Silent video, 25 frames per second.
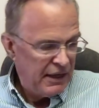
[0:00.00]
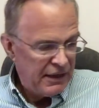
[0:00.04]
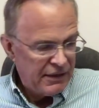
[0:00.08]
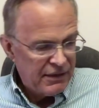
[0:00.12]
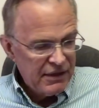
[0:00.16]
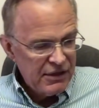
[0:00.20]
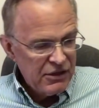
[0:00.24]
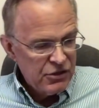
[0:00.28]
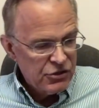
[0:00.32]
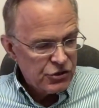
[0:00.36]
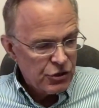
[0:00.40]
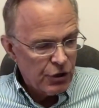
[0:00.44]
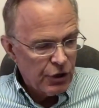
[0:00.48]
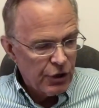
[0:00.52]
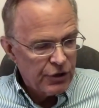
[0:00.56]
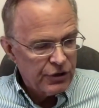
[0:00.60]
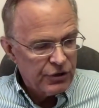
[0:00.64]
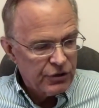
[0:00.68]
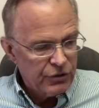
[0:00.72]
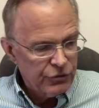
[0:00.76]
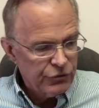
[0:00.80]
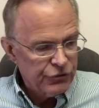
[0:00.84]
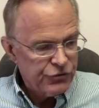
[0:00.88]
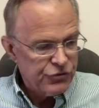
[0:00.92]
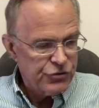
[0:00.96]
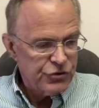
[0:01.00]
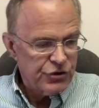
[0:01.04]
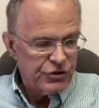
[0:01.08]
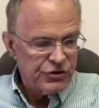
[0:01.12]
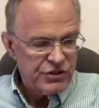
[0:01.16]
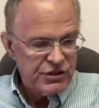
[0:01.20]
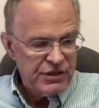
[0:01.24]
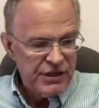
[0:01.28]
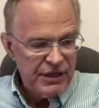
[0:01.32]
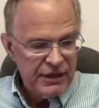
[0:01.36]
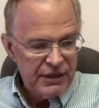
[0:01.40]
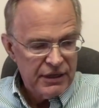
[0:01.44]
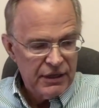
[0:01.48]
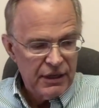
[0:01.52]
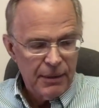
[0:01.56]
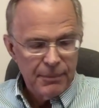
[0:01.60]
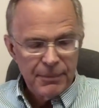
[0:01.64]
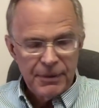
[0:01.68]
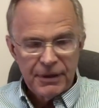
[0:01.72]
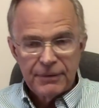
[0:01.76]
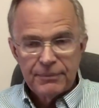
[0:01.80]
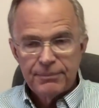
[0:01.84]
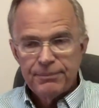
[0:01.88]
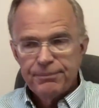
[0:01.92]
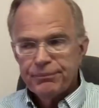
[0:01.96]
These articles just keep
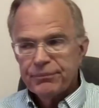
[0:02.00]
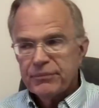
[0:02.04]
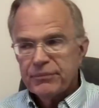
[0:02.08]
coming.